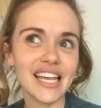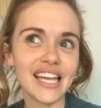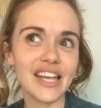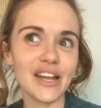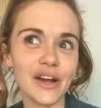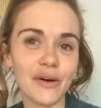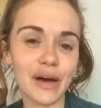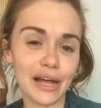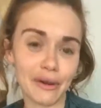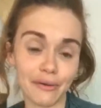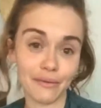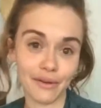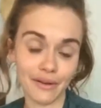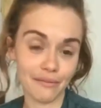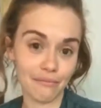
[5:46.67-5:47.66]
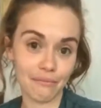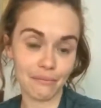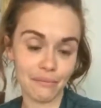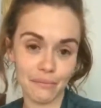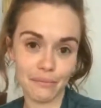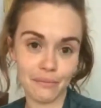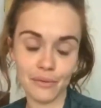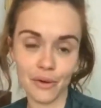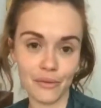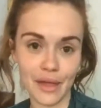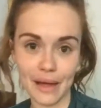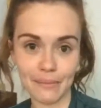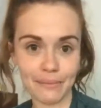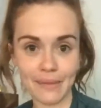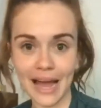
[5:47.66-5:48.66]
you know, I don't know that